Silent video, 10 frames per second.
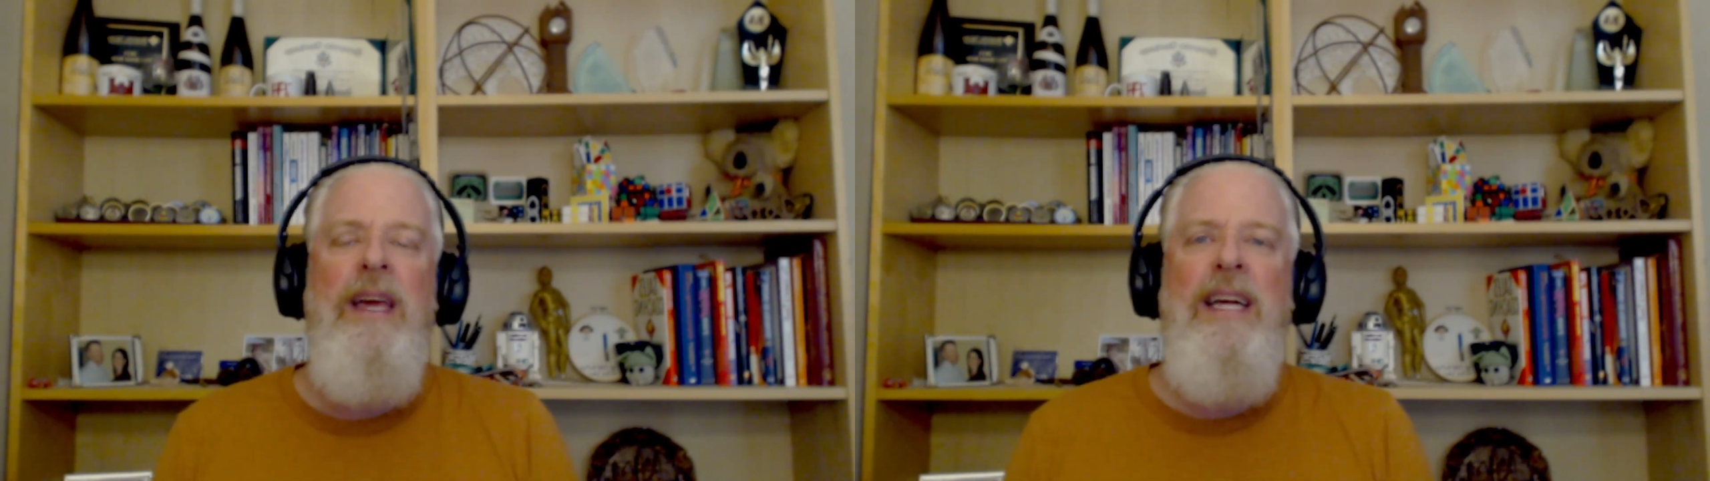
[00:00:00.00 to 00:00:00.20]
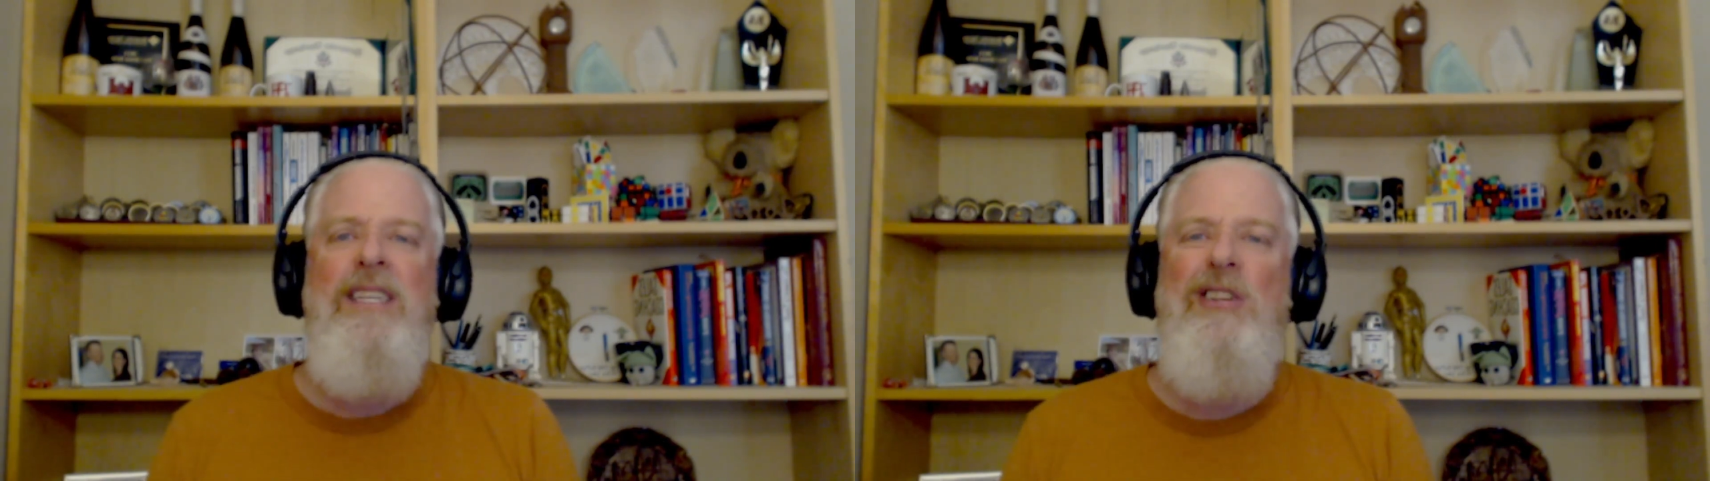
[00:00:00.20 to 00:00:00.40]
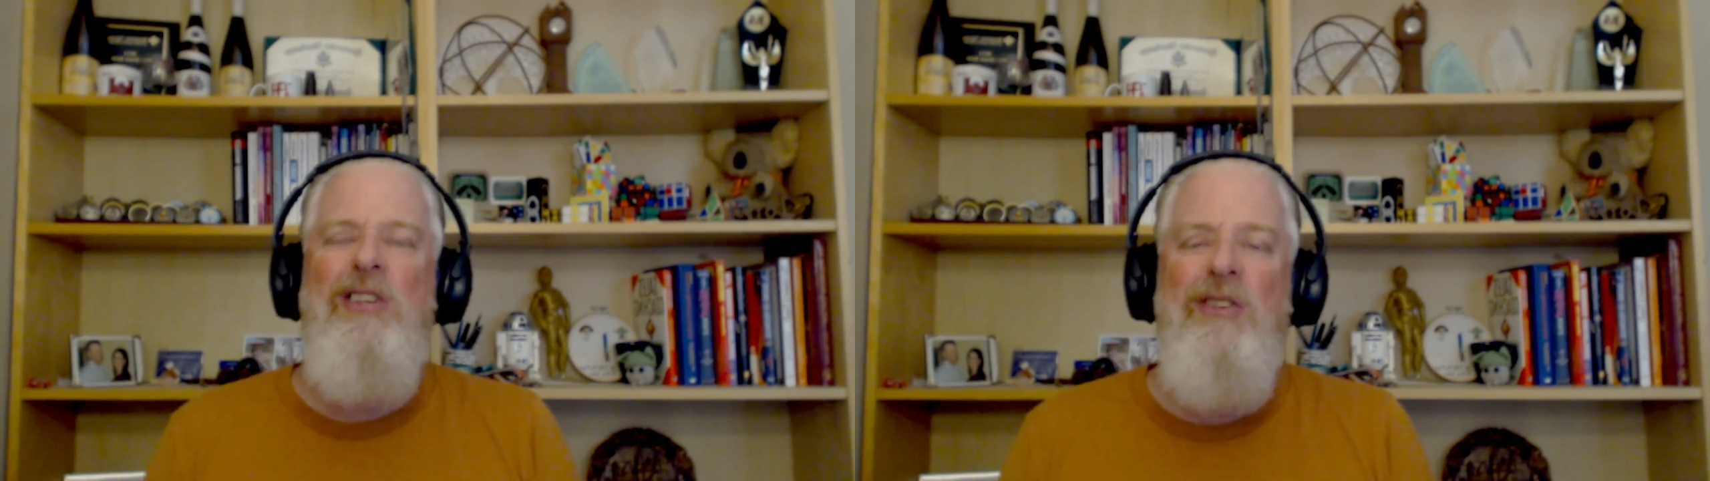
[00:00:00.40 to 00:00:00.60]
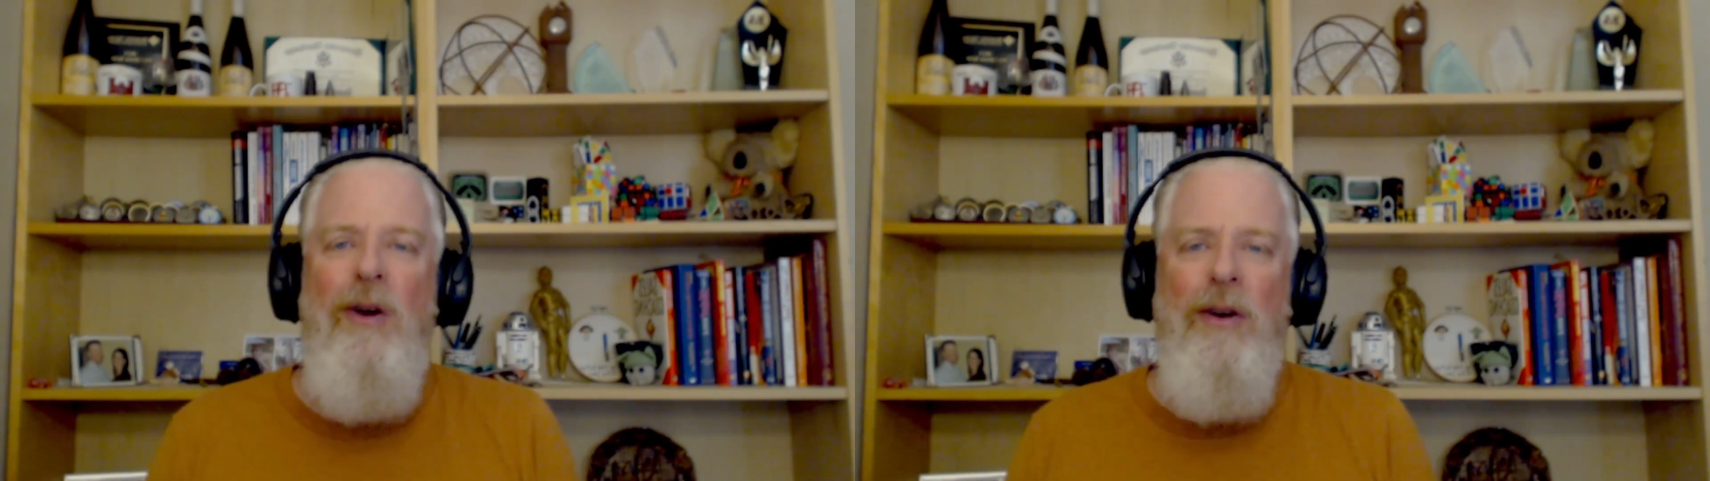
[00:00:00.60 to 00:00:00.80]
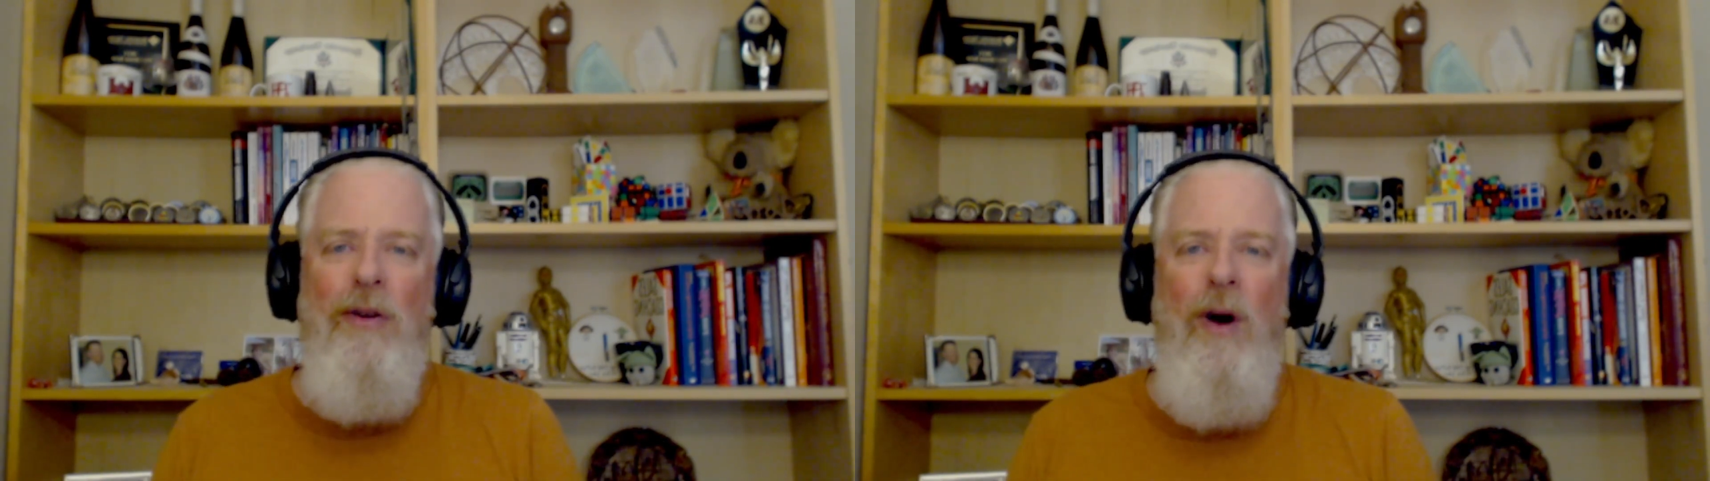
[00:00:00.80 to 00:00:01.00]
is to
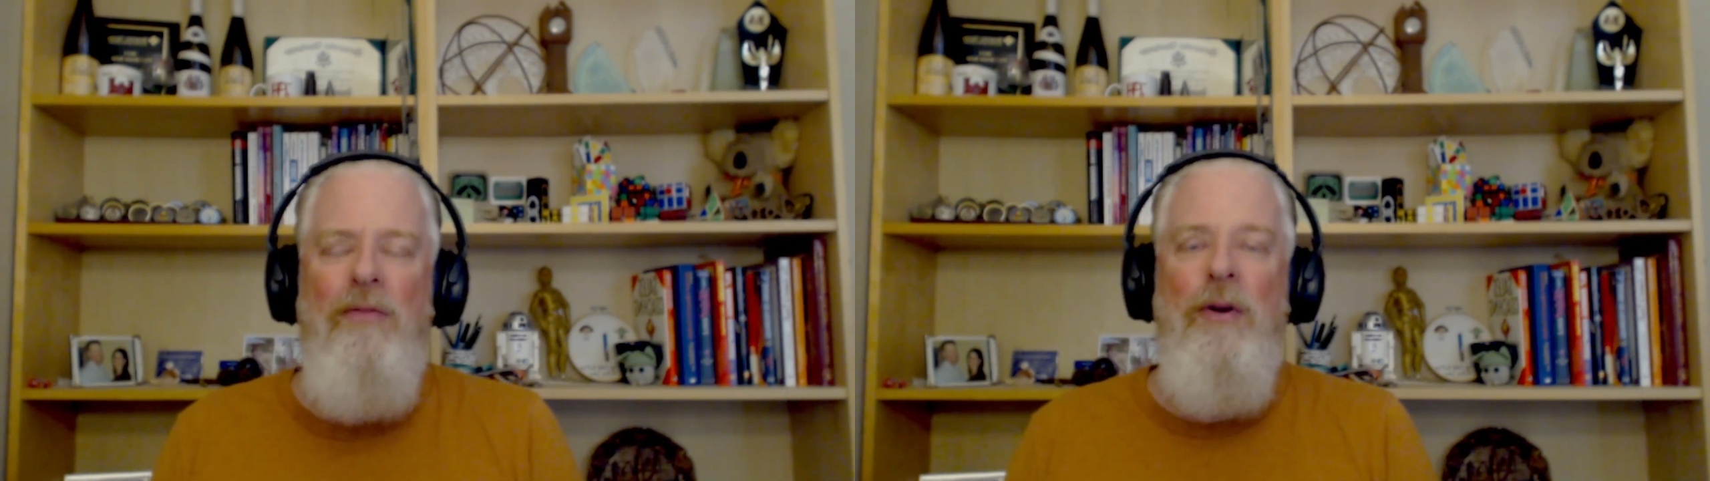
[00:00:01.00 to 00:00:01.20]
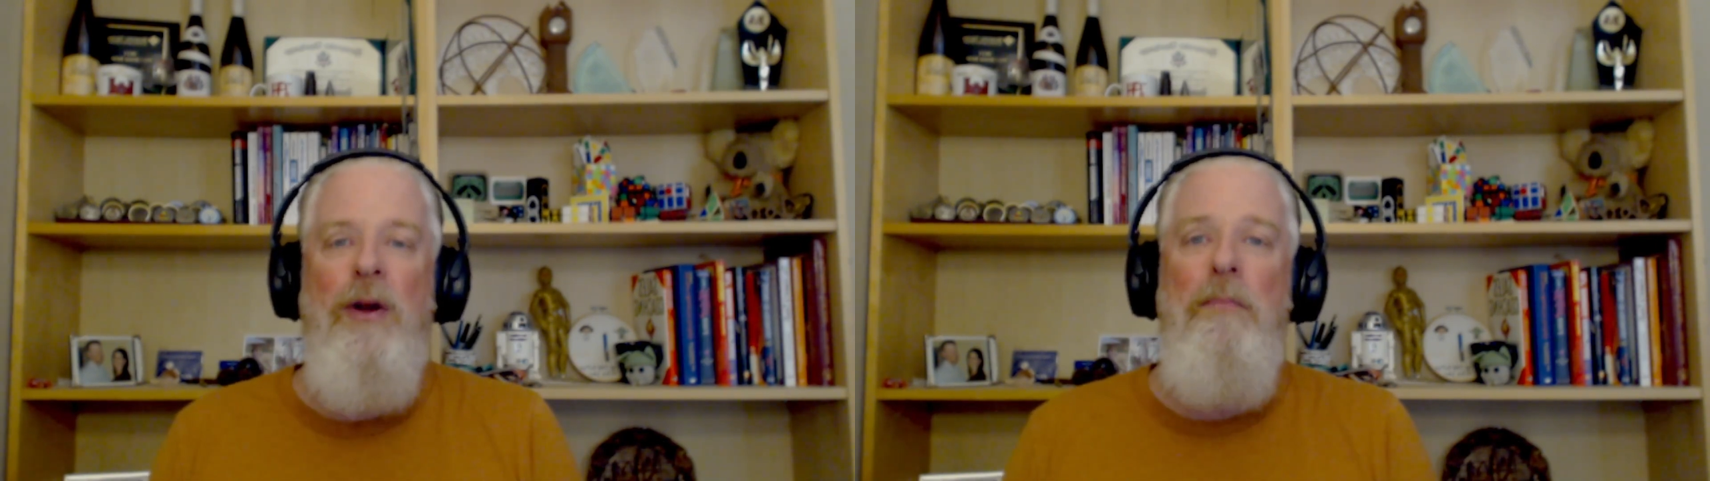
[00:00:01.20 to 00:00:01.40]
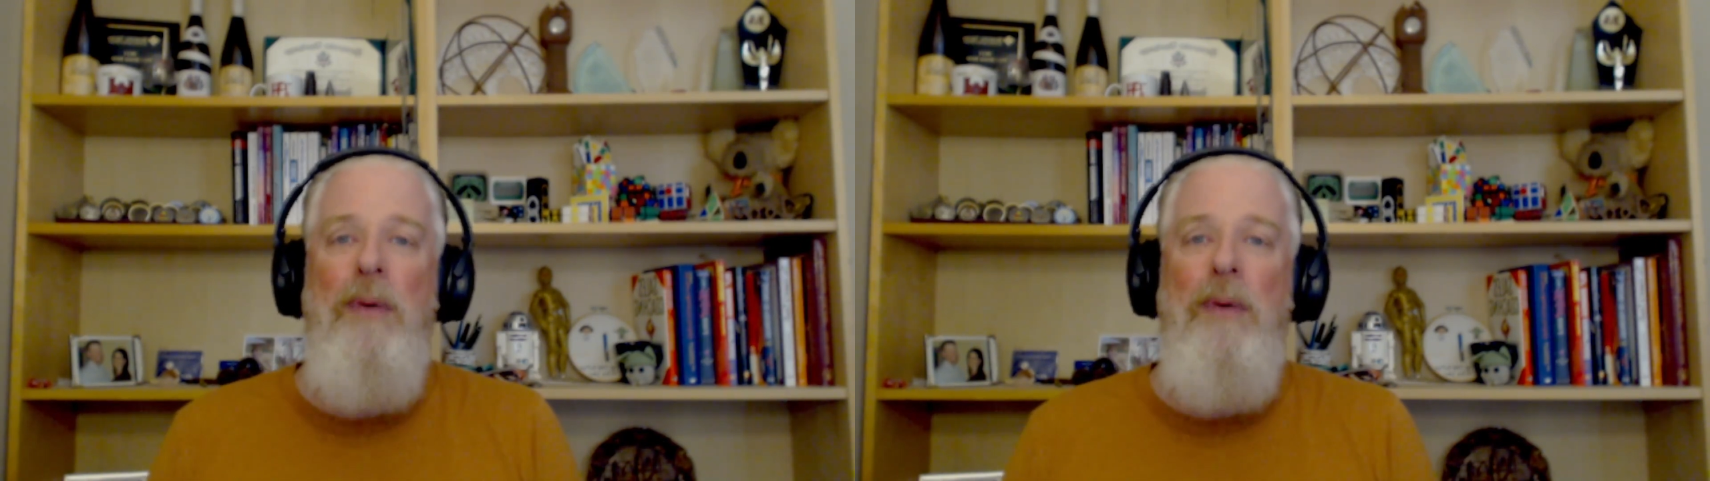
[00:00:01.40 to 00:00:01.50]
start off on a